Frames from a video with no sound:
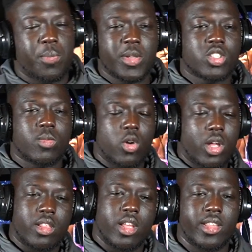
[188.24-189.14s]
Episcopal
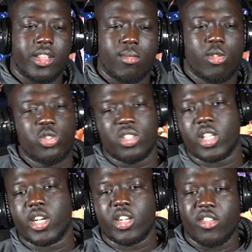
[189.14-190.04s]
ended up losing
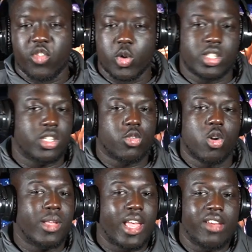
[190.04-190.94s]
30-14 to
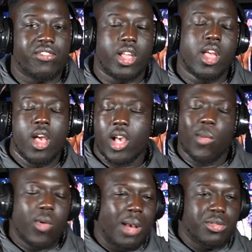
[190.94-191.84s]
Roman Catholic.
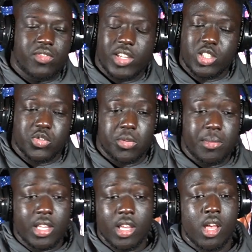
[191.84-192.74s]
Couple observations for
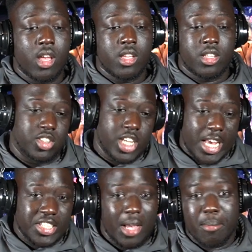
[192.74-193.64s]
me.
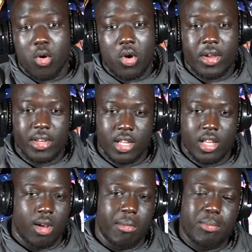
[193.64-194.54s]
Jaja Boyd,
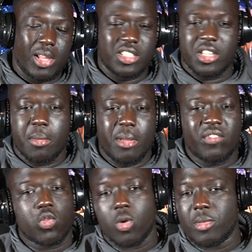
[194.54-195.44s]
he plays DB
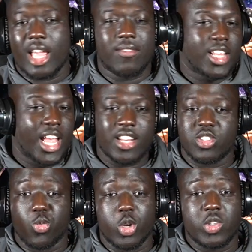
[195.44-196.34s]
for Roman Catholic. That kid is
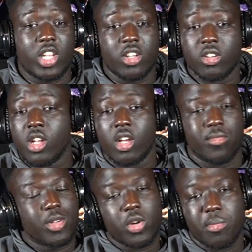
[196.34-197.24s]
real deal.
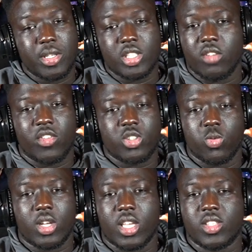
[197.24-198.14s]
And there were a bunch of Division
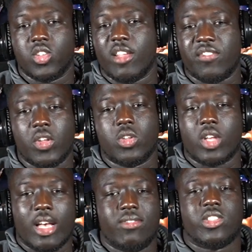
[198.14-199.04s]
I kids on that field, so
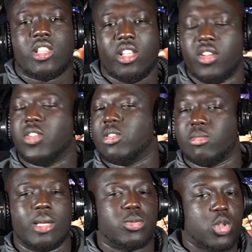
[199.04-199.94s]
obviously,
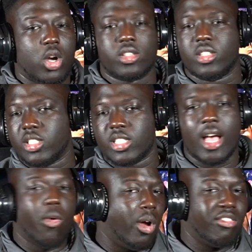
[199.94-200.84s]
sometimes it's hard to decide
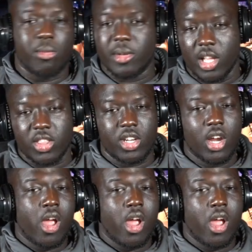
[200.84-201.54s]
one from another.